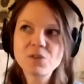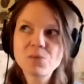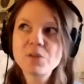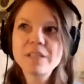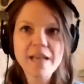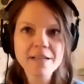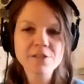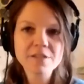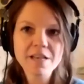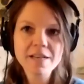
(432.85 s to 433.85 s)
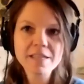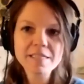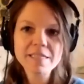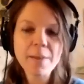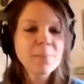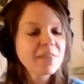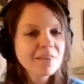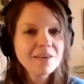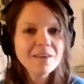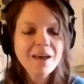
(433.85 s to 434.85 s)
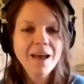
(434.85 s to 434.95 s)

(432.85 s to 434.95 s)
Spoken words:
really exercise empathy